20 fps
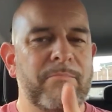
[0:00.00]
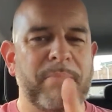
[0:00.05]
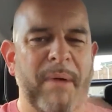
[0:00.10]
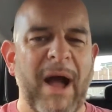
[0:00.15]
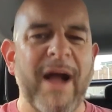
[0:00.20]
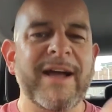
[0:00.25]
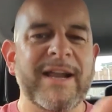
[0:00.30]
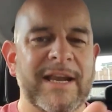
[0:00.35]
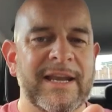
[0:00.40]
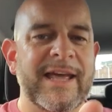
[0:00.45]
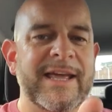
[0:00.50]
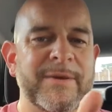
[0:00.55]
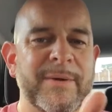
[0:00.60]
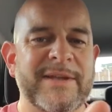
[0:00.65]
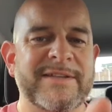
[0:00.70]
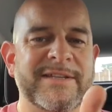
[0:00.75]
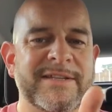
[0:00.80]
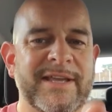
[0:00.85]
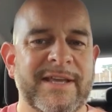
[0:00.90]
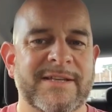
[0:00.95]
But I'm going to let you
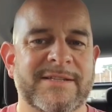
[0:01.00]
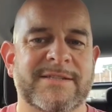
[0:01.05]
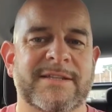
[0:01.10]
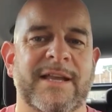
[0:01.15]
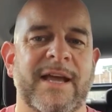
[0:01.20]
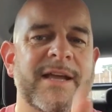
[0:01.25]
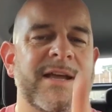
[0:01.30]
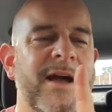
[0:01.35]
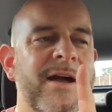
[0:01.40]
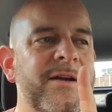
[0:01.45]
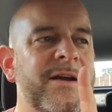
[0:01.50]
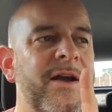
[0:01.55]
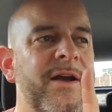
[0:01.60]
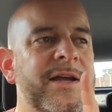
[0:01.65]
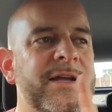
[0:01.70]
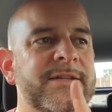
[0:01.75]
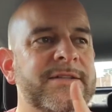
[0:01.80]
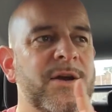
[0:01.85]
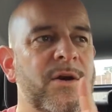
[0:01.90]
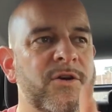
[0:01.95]
into this today. I'm
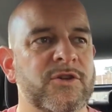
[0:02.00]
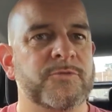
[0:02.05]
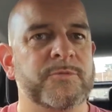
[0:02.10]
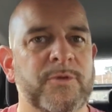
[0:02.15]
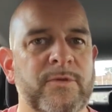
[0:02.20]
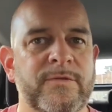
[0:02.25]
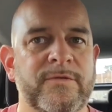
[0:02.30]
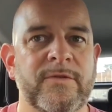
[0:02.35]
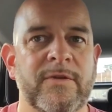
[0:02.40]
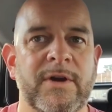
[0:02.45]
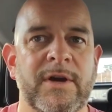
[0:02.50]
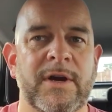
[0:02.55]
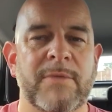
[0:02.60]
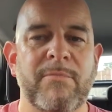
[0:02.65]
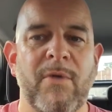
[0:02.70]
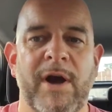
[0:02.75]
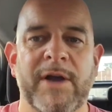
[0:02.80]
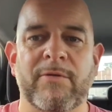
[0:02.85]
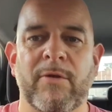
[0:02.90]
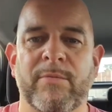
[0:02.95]
going into hospital for a
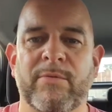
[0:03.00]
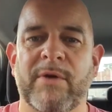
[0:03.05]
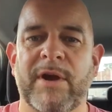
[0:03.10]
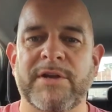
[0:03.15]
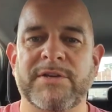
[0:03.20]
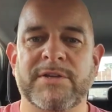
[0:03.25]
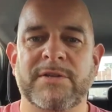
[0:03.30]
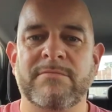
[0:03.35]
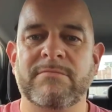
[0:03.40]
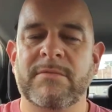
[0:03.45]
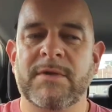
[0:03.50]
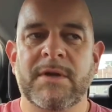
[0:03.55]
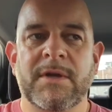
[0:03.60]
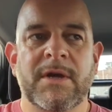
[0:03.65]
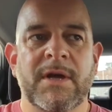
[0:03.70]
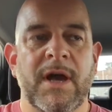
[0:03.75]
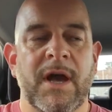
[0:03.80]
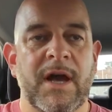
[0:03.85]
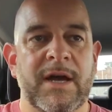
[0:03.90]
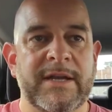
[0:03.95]
minor operation
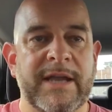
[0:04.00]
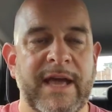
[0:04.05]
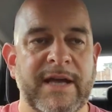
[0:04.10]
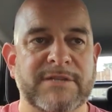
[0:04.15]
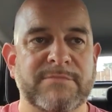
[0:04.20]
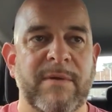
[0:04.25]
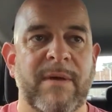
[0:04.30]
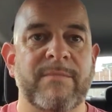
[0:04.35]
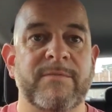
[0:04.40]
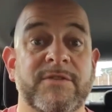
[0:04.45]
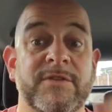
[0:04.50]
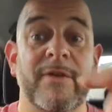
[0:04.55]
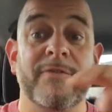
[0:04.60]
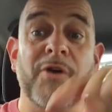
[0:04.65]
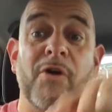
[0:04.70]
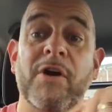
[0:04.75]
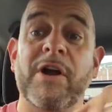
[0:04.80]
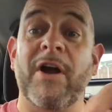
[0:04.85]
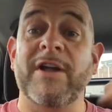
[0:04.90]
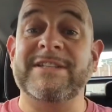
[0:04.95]
next month. So I've
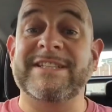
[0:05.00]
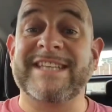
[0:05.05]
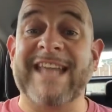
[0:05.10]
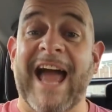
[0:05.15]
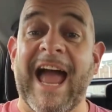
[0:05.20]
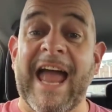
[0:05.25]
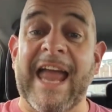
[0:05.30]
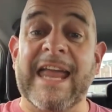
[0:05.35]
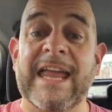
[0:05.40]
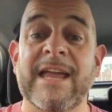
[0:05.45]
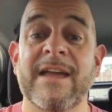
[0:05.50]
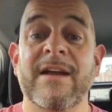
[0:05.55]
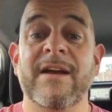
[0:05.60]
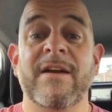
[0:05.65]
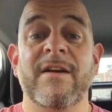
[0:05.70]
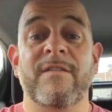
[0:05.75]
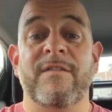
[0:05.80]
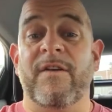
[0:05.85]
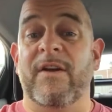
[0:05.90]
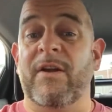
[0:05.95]
got to go in today
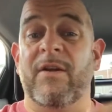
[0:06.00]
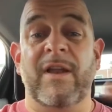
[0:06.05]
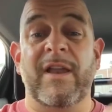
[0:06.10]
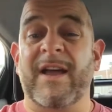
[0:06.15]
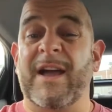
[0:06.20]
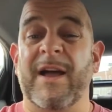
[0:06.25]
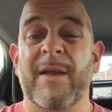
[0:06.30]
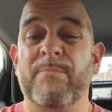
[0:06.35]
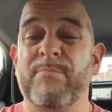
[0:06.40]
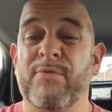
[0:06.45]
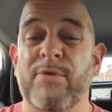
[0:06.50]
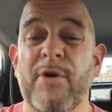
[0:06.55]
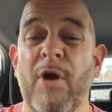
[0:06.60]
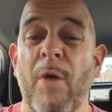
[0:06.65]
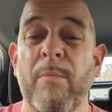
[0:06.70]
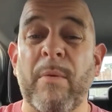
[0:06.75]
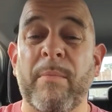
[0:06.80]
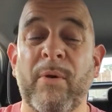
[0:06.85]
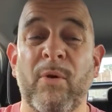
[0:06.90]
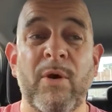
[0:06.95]
for like a
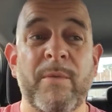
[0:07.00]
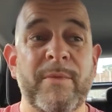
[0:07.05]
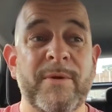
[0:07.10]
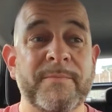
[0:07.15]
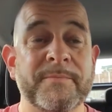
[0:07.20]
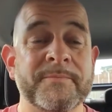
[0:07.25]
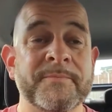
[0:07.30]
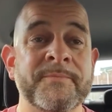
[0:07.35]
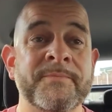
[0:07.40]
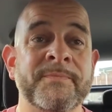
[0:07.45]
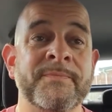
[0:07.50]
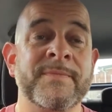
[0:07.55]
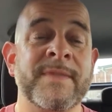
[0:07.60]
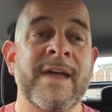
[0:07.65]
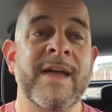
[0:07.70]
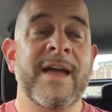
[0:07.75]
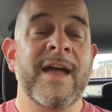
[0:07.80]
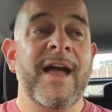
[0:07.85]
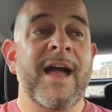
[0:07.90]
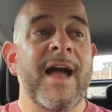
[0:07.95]
pre-op appointment.
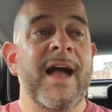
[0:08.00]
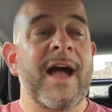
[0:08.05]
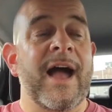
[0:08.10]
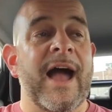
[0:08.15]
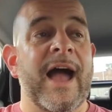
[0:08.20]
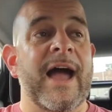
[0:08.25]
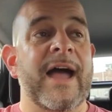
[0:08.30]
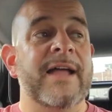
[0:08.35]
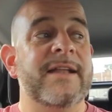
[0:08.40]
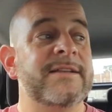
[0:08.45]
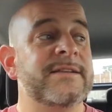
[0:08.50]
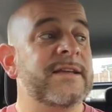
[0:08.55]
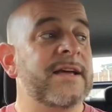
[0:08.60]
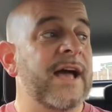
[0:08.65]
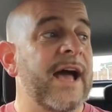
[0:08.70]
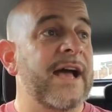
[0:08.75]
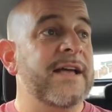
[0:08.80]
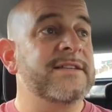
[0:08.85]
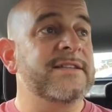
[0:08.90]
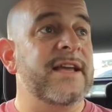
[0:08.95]
And
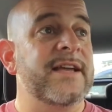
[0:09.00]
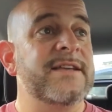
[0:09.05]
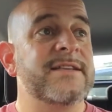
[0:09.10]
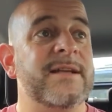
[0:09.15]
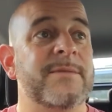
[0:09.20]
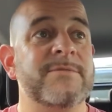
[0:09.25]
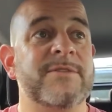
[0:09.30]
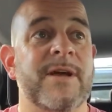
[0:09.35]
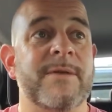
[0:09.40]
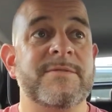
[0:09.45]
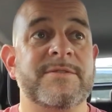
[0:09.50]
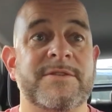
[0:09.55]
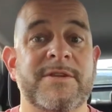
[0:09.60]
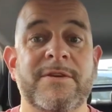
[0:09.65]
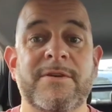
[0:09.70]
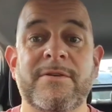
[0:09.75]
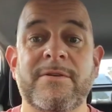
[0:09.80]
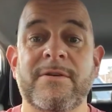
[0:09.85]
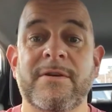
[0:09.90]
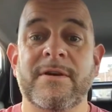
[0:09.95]
as they sometimes
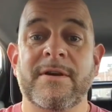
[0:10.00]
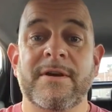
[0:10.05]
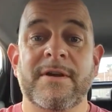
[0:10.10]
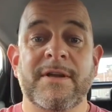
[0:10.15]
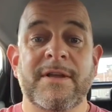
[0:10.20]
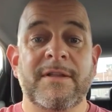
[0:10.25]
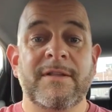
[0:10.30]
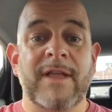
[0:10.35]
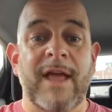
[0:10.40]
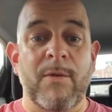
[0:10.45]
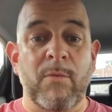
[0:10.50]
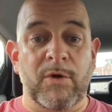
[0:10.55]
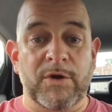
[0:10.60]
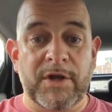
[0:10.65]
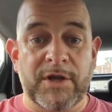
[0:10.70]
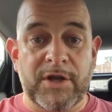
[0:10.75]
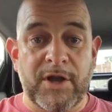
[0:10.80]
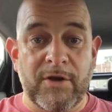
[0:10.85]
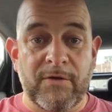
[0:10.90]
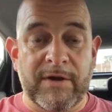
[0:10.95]
do, they want
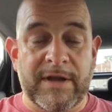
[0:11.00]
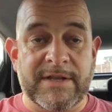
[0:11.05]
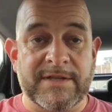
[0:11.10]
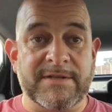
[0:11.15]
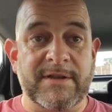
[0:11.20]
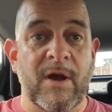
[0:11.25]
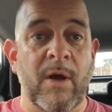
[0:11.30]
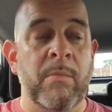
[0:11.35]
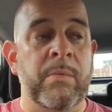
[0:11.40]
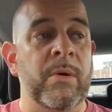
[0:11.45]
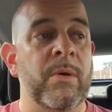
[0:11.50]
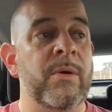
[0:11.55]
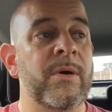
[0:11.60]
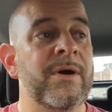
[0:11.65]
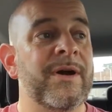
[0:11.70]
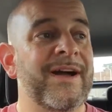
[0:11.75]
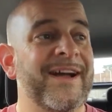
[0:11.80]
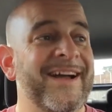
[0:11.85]
a urine sample.